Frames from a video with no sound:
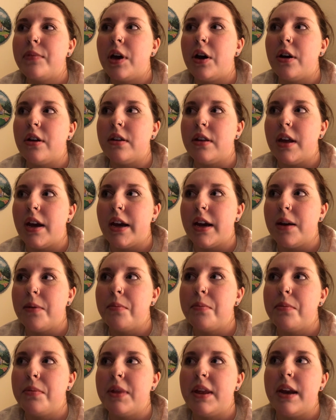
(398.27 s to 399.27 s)

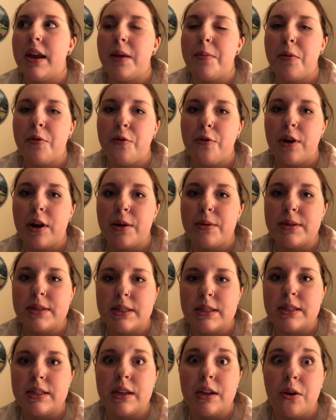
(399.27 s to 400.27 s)
online the day before I
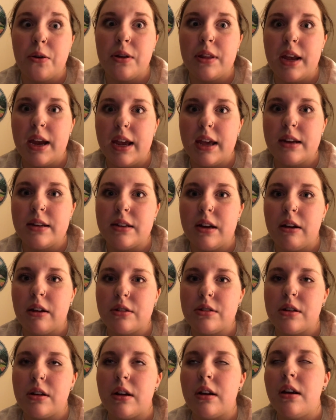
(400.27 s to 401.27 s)
was to go to the hand
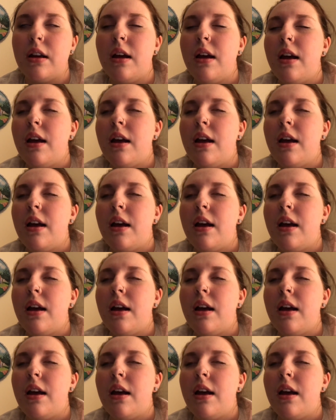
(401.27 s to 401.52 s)
doctor.